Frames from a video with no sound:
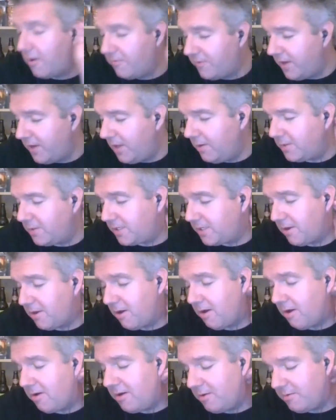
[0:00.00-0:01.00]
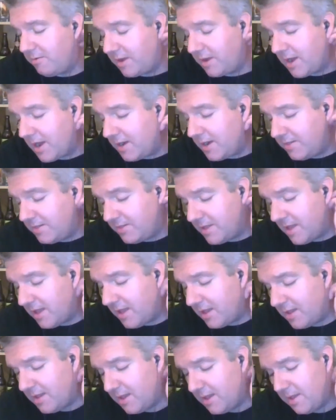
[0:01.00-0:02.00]
convoluted story regarding
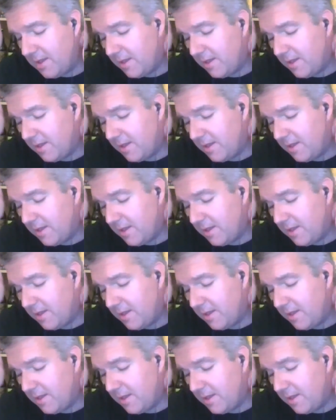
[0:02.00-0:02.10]
that,